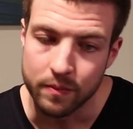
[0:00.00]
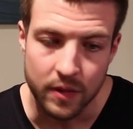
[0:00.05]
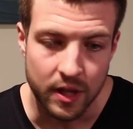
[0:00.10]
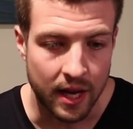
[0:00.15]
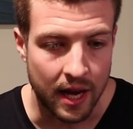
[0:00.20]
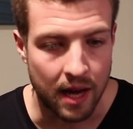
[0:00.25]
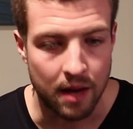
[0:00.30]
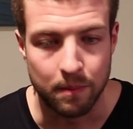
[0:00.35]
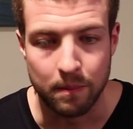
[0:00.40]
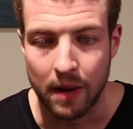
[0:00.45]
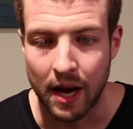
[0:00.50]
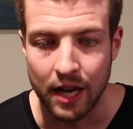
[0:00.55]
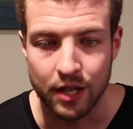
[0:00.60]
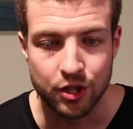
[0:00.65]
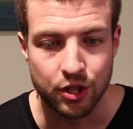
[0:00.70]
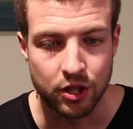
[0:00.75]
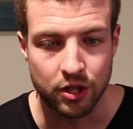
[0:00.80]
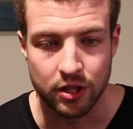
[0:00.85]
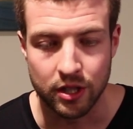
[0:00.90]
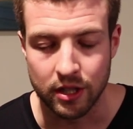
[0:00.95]
yeah, my
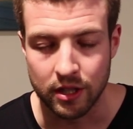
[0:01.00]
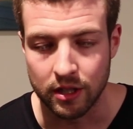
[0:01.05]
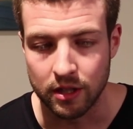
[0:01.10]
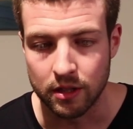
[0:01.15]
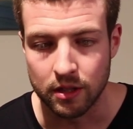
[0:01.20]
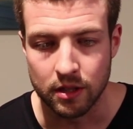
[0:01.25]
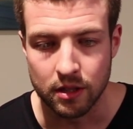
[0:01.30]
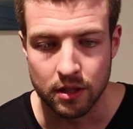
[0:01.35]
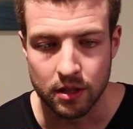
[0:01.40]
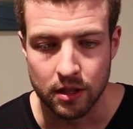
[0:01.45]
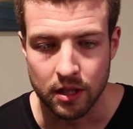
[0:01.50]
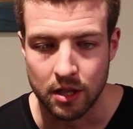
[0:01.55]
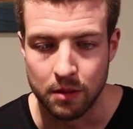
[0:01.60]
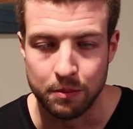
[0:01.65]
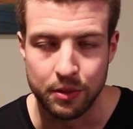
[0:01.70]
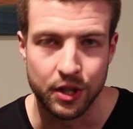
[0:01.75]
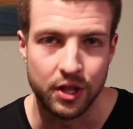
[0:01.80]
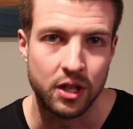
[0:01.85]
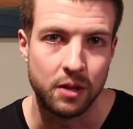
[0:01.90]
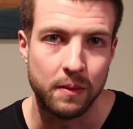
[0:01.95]
journey in
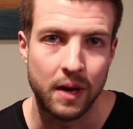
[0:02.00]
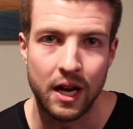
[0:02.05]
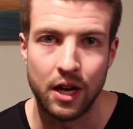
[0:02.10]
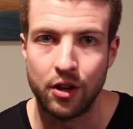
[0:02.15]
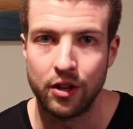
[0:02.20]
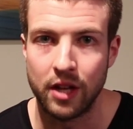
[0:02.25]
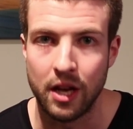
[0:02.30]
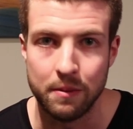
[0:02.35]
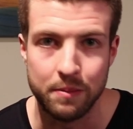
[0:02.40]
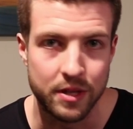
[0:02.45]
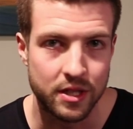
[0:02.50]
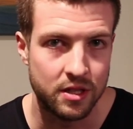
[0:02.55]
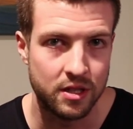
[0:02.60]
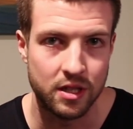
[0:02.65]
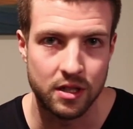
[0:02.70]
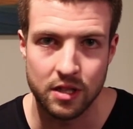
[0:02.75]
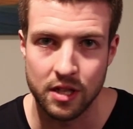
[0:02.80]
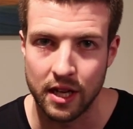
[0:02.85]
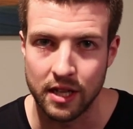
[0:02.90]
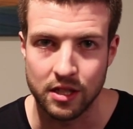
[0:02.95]
building my online
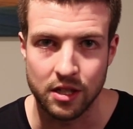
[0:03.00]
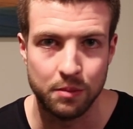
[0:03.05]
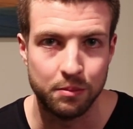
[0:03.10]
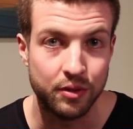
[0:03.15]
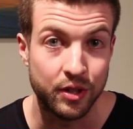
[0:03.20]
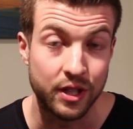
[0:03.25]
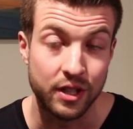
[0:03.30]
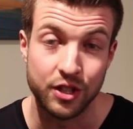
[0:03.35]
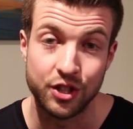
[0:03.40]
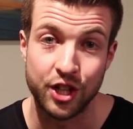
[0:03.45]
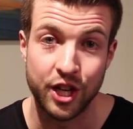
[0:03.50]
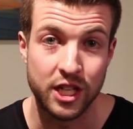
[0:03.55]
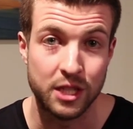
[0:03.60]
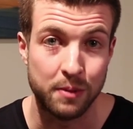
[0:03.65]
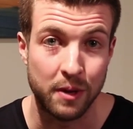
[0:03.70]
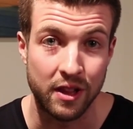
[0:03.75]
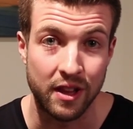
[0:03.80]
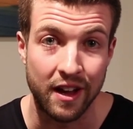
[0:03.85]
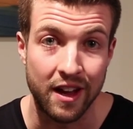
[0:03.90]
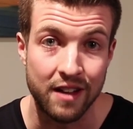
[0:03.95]
business has completely changed
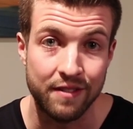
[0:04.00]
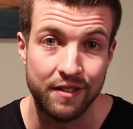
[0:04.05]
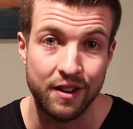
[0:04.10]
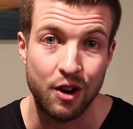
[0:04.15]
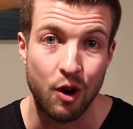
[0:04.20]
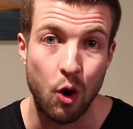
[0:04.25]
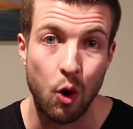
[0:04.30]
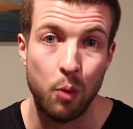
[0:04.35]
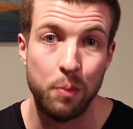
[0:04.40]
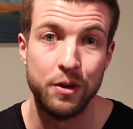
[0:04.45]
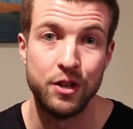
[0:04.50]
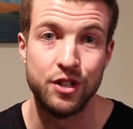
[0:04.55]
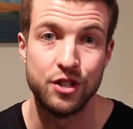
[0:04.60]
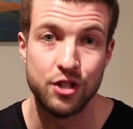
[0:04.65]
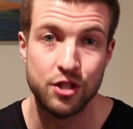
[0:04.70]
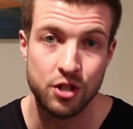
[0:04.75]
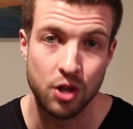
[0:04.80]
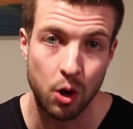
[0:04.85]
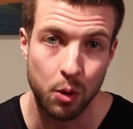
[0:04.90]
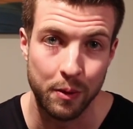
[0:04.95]
my life and opened
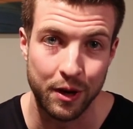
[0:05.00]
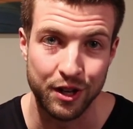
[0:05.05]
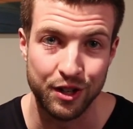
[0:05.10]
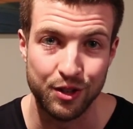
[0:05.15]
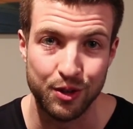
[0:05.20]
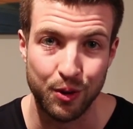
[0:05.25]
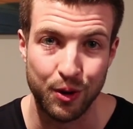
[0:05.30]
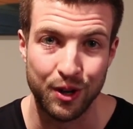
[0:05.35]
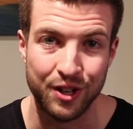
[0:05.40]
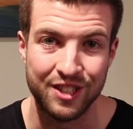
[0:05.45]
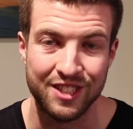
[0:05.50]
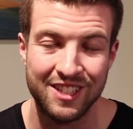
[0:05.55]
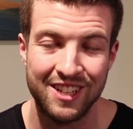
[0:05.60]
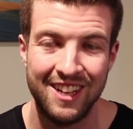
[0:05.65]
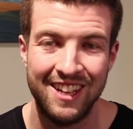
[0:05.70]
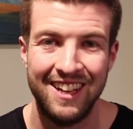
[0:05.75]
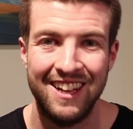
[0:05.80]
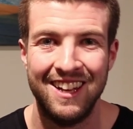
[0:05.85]
so many doors.